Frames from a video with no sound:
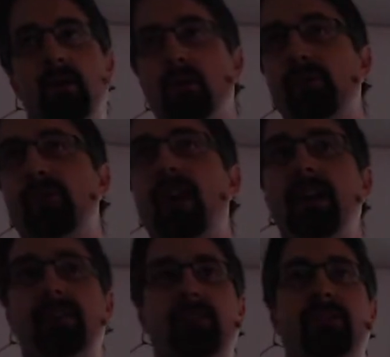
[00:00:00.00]
use
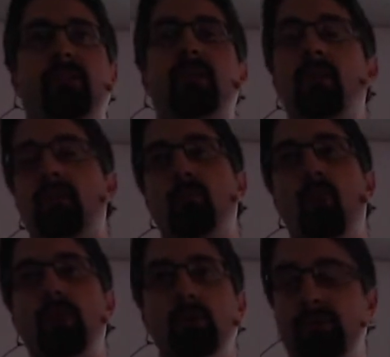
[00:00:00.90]
case or
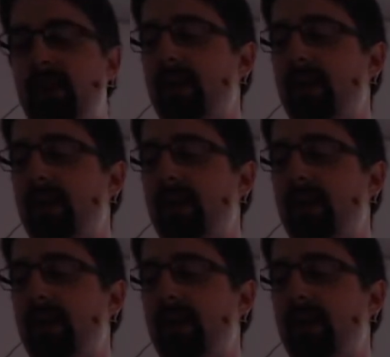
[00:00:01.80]
more use